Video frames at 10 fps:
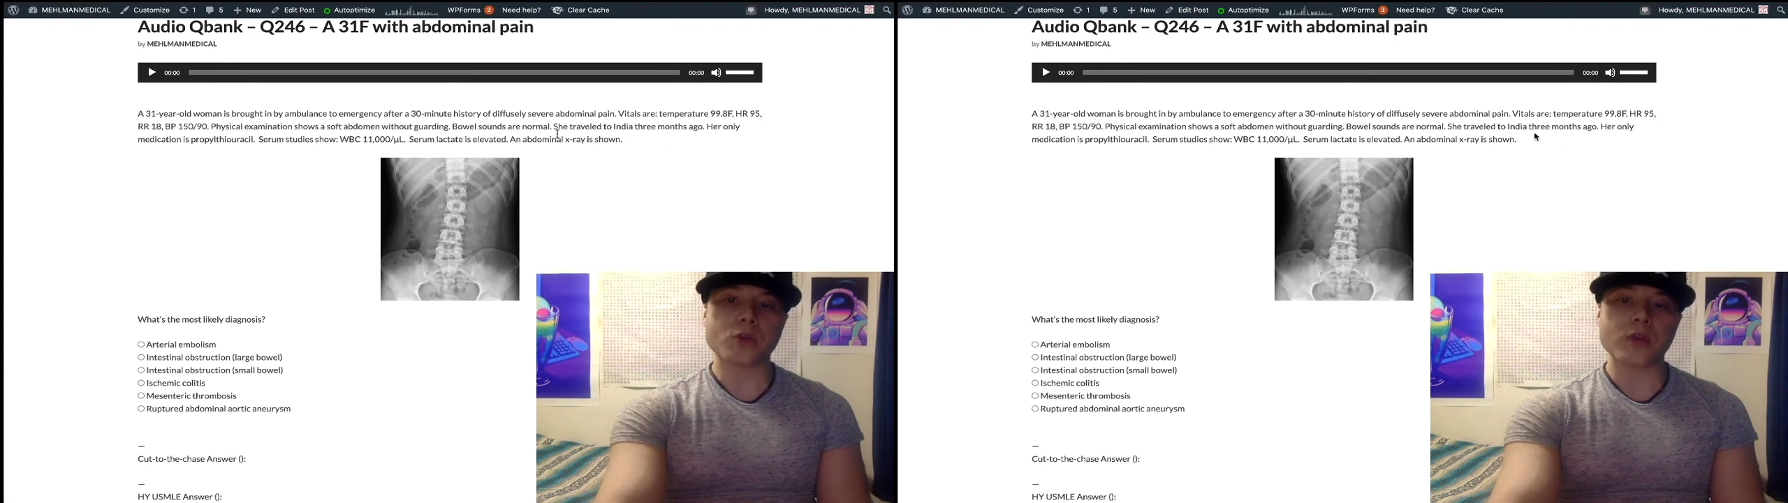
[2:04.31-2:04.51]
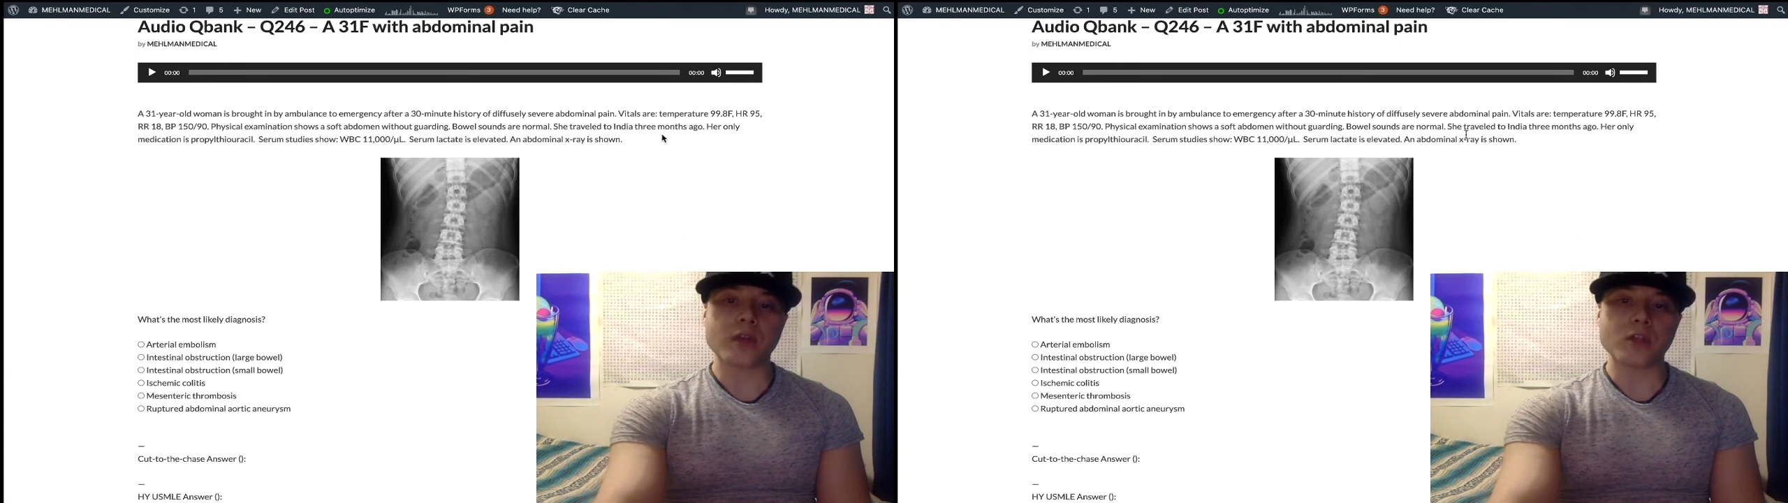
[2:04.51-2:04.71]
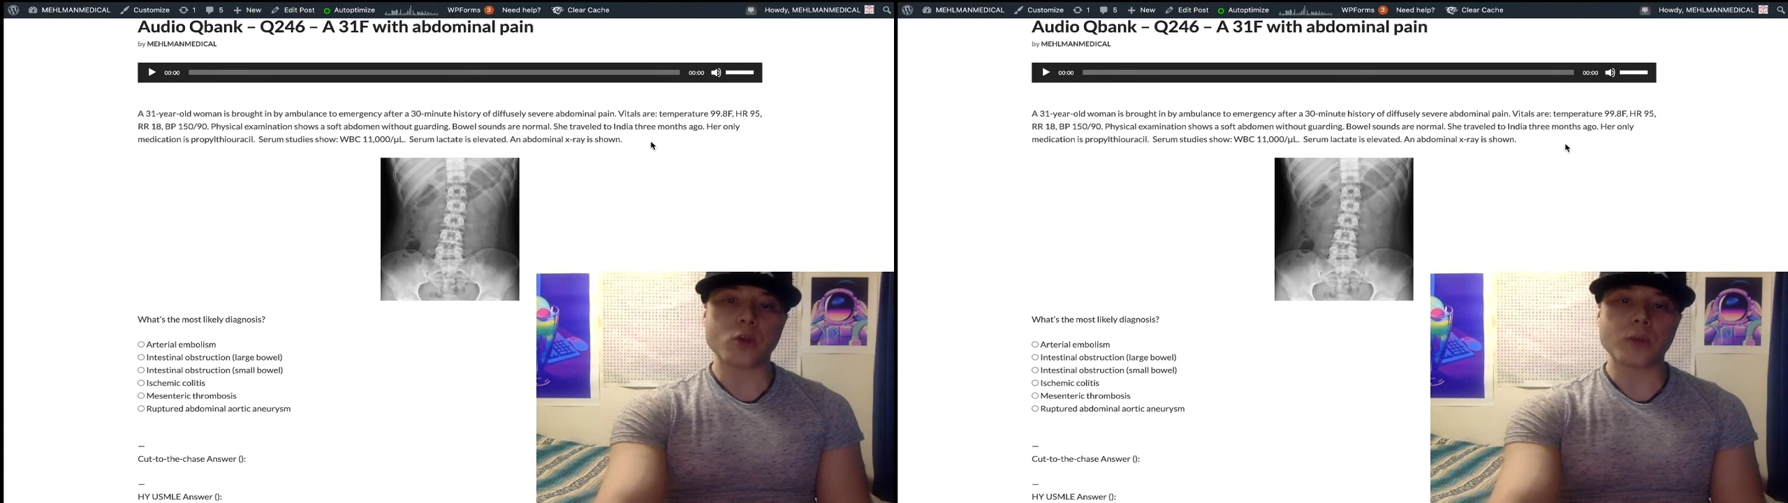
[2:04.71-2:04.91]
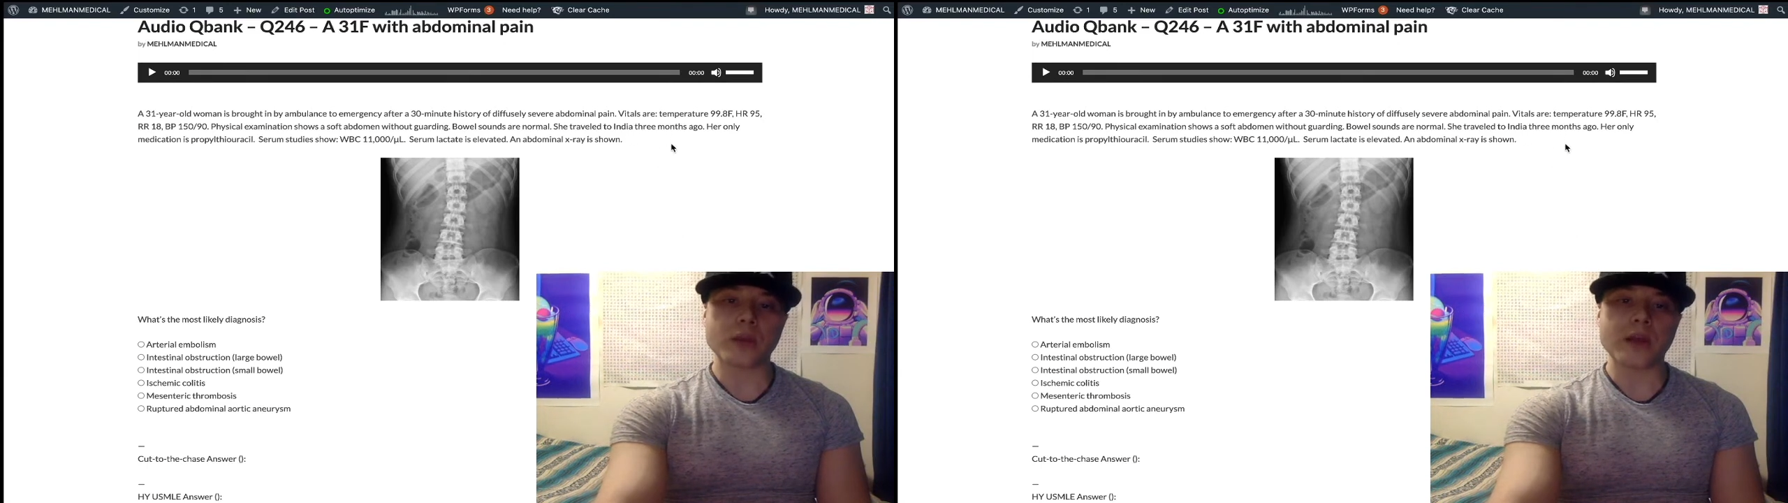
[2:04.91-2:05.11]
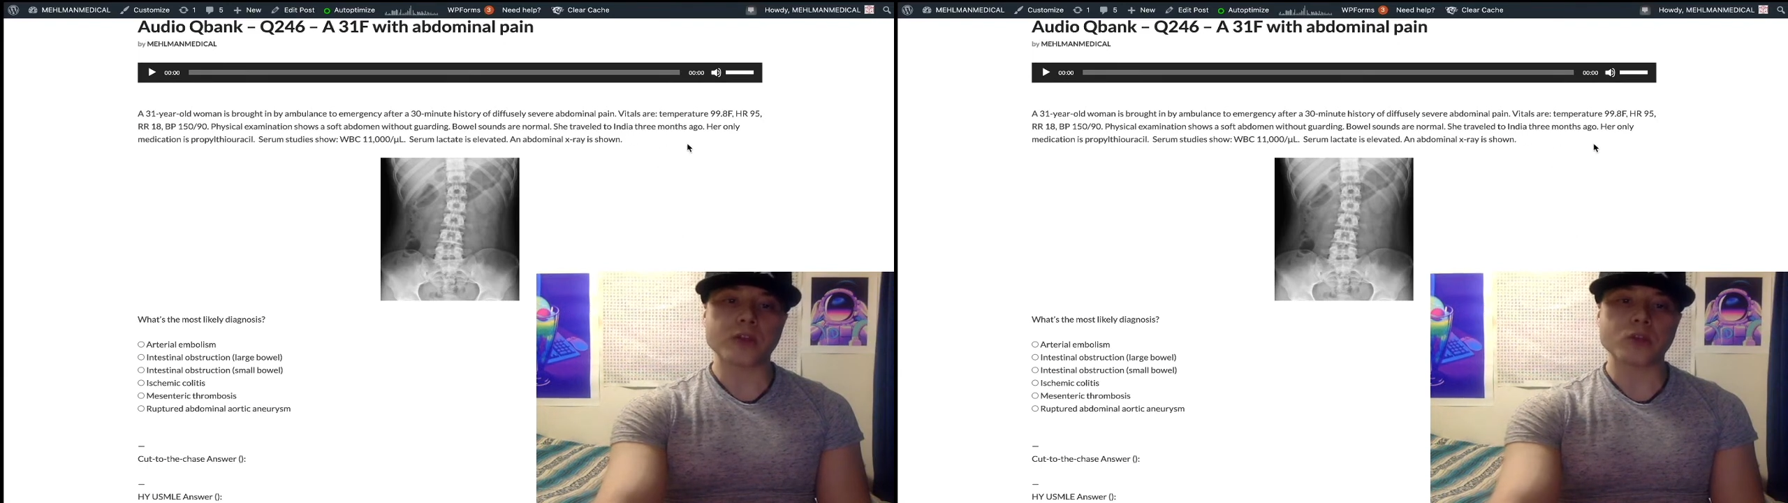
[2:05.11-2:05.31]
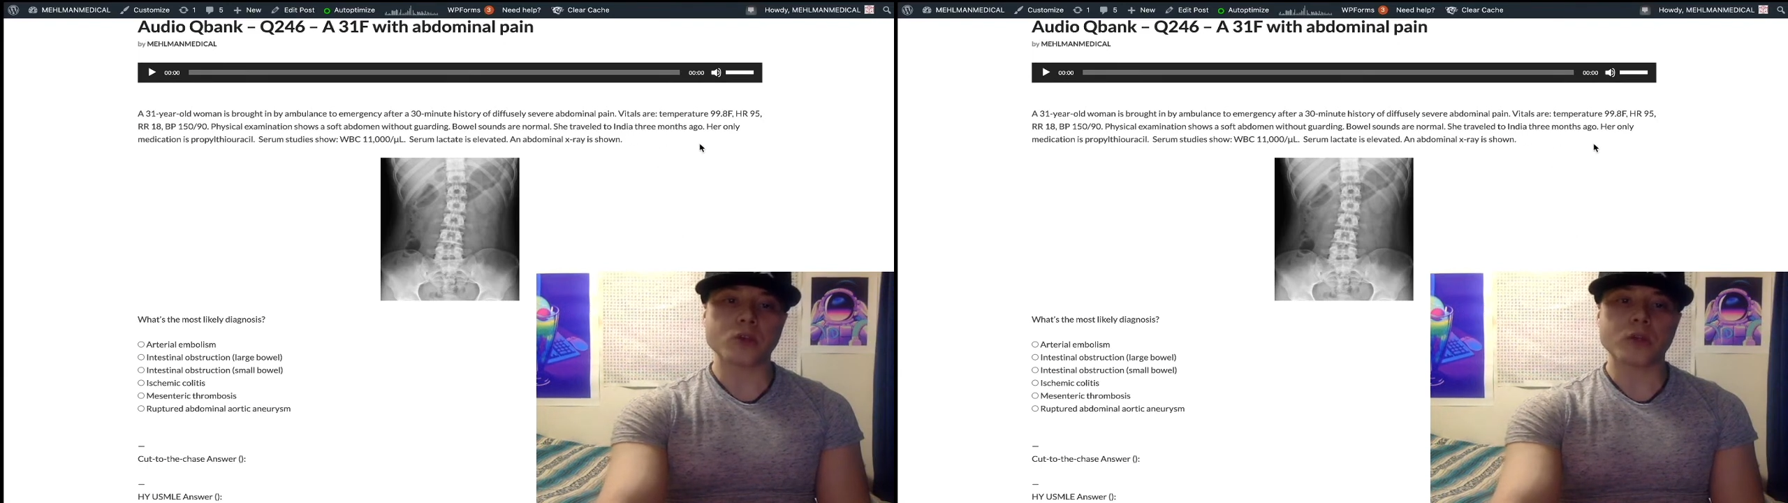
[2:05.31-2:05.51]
that in there to be an asshole,